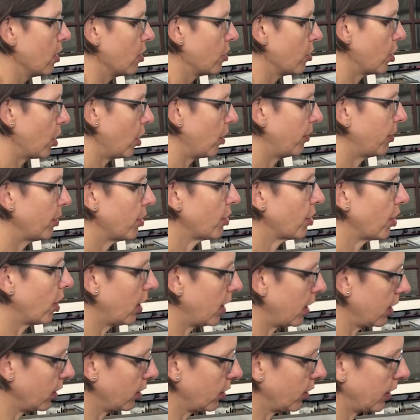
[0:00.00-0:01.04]
So if you
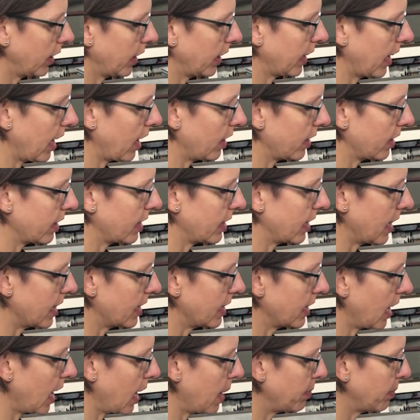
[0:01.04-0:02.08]
start learning how to
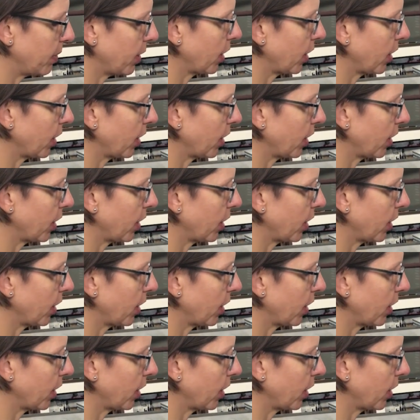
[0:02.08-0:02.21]
set type,